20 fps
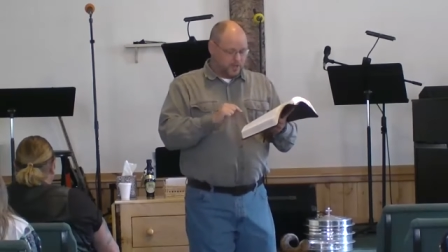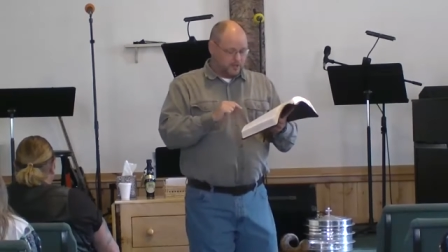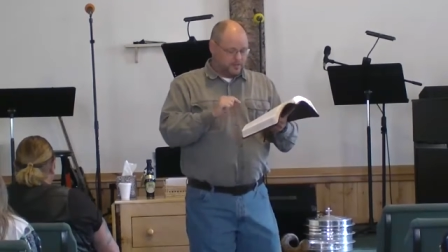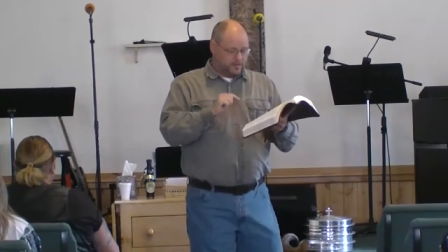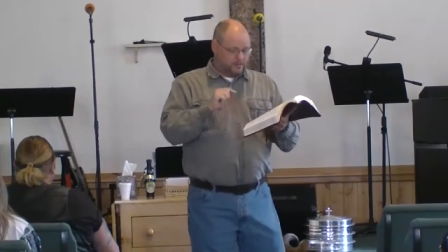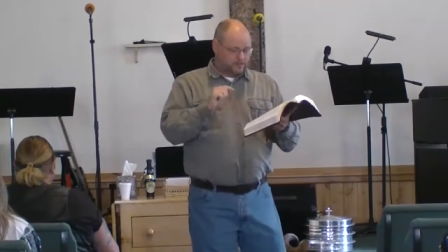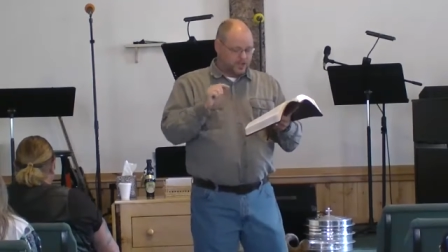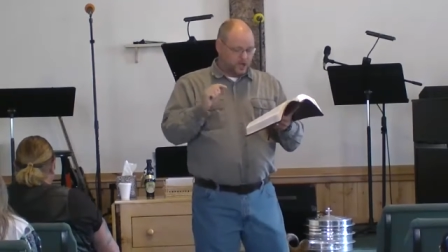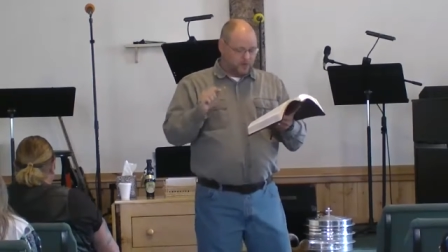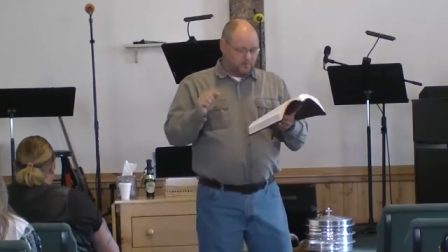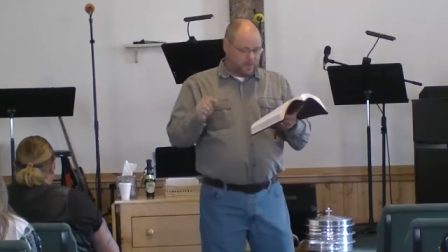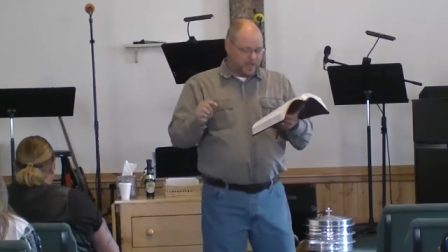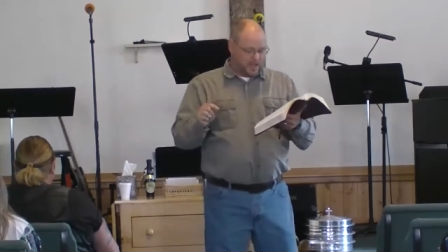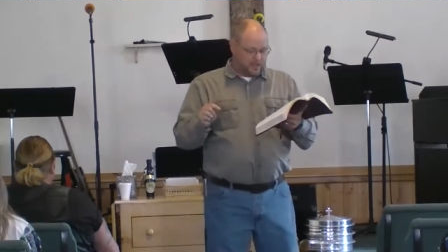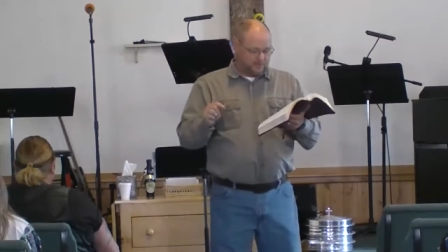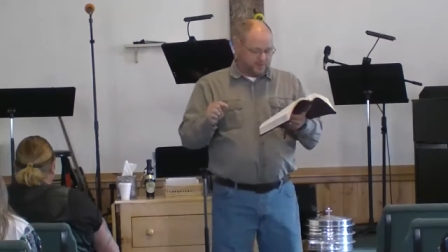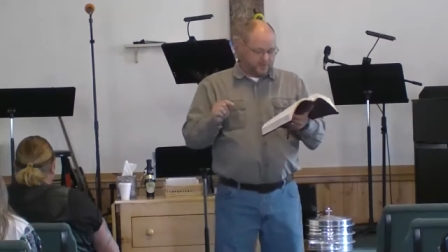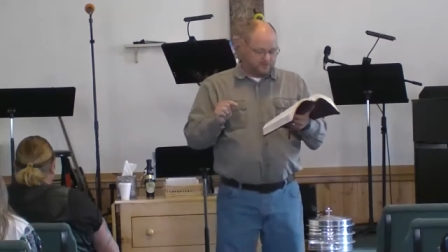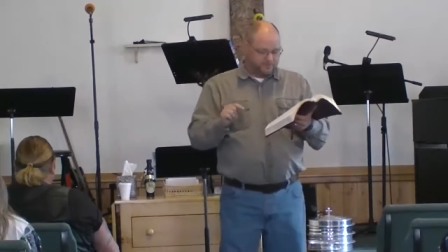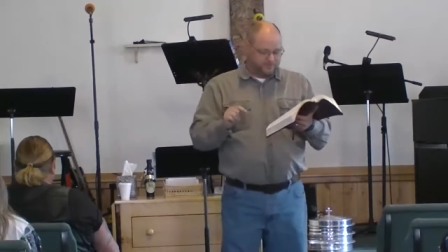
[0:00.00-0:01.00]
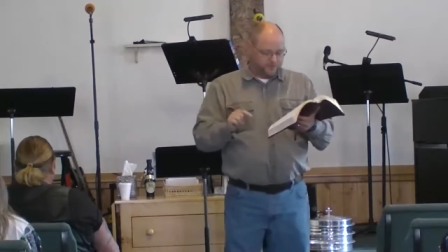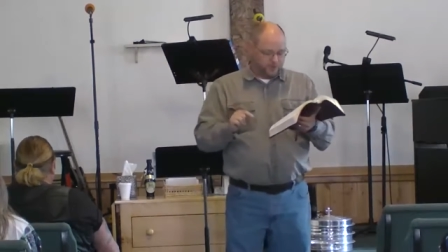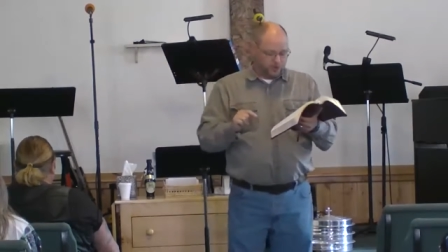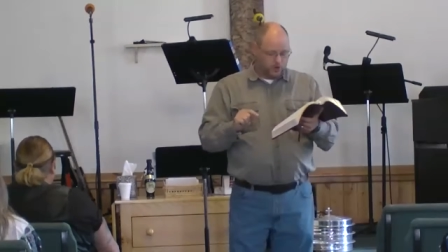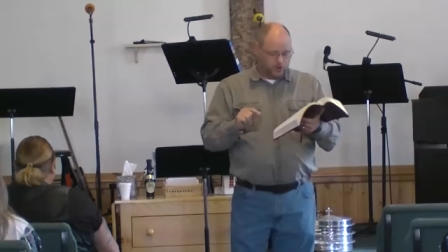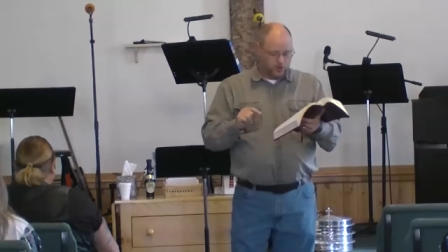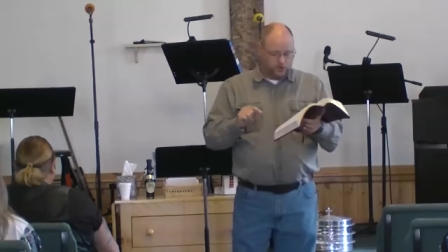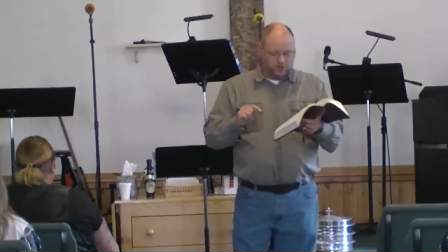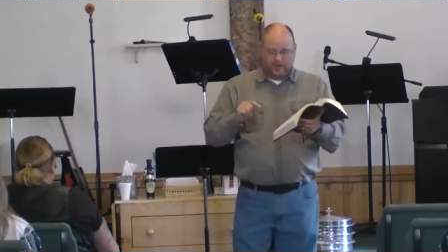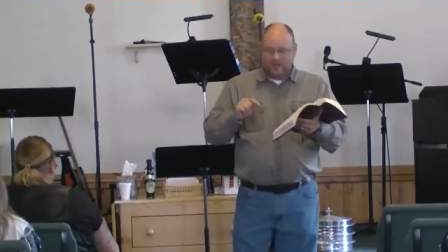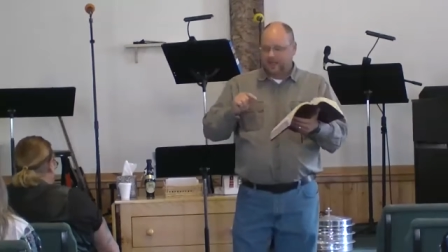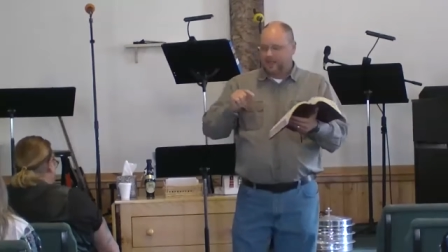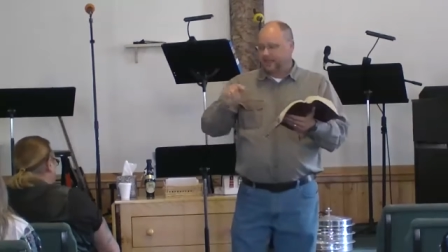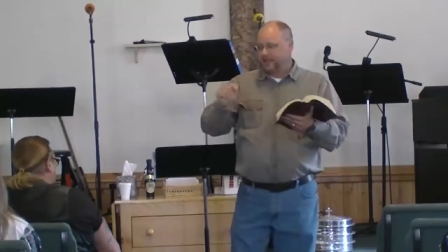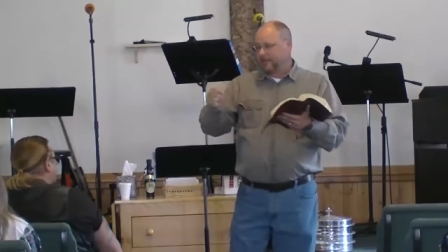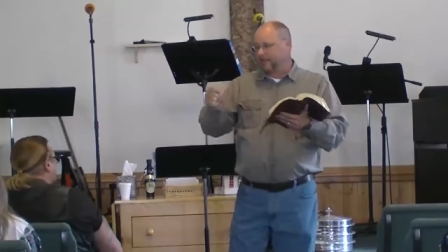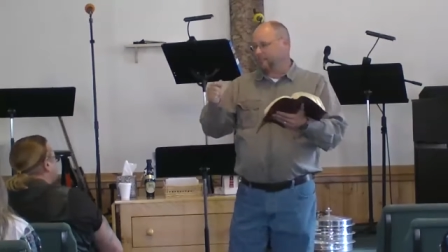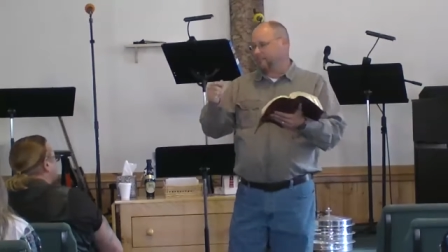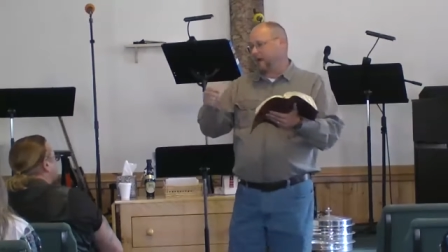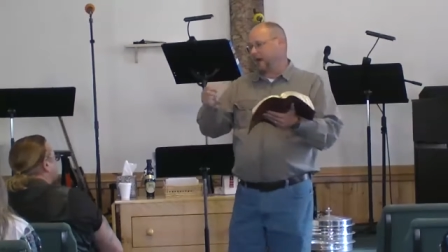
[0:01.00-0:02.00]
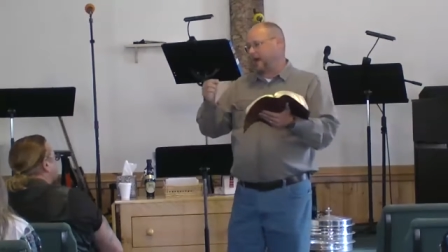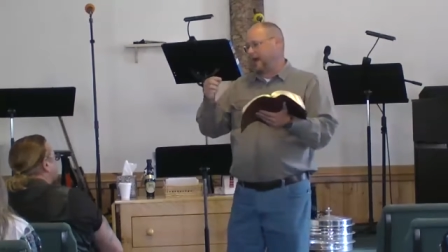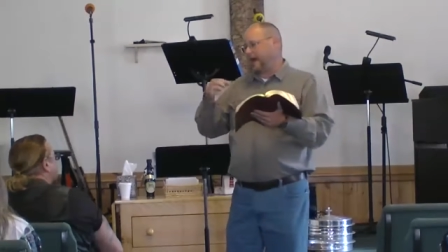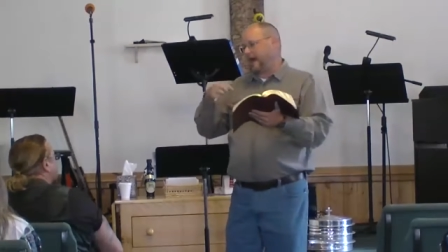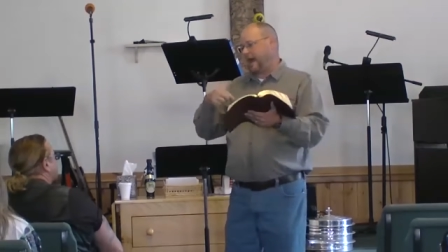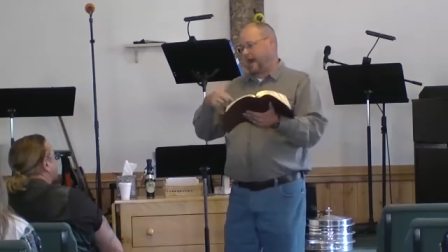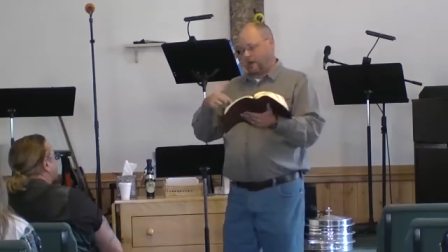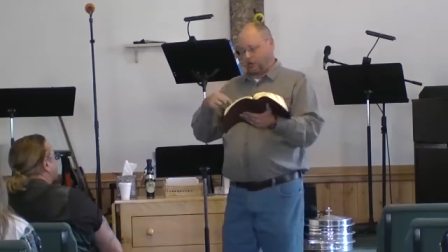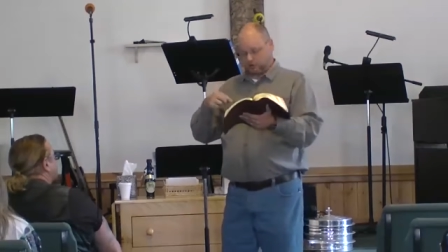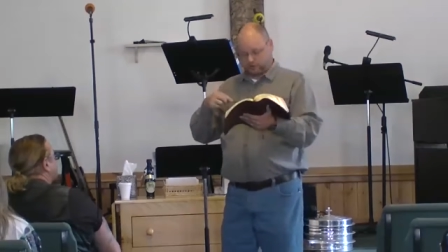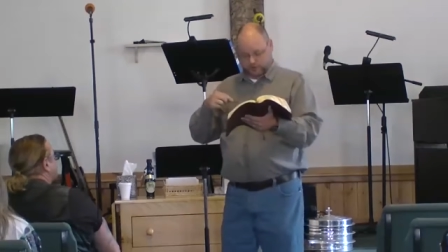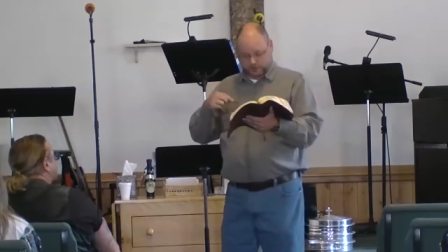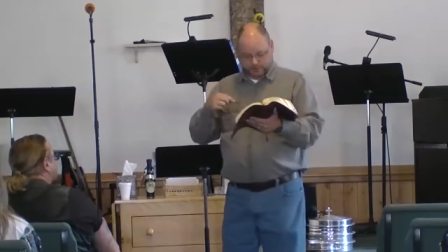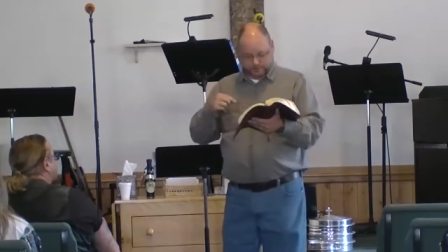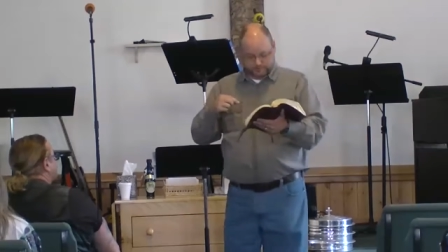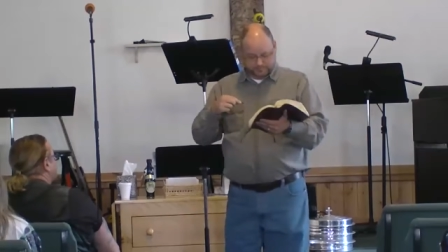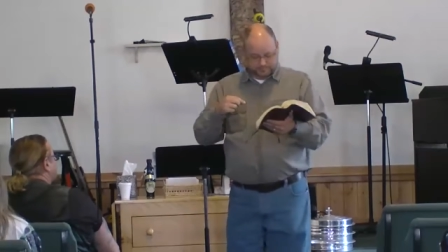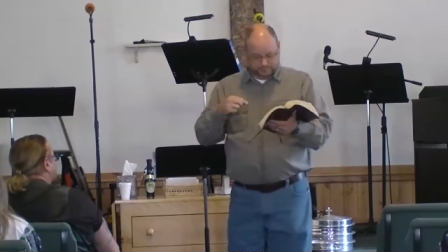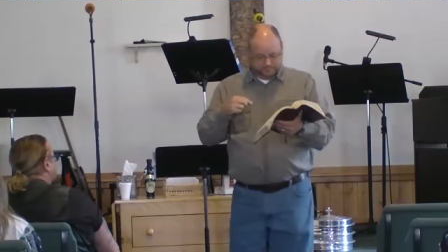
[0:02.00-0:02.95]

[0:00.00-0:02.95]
that there may be food in my house.